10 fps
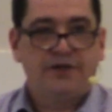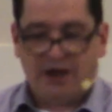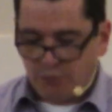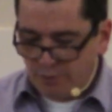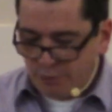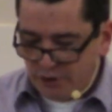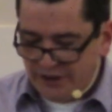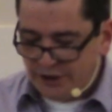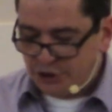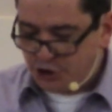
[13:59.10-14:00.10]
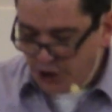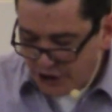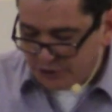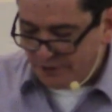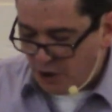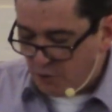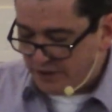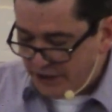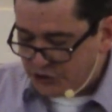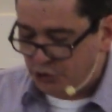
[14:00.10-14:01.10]
that will bring judgment on
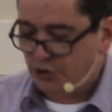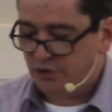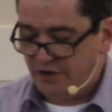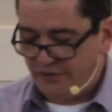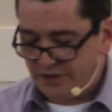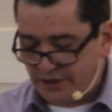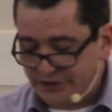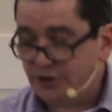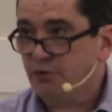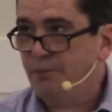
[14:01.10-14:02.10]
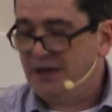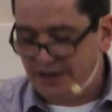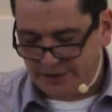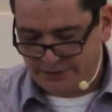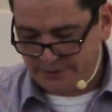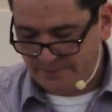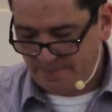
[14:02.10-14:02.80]
Israel if it doesn't repent.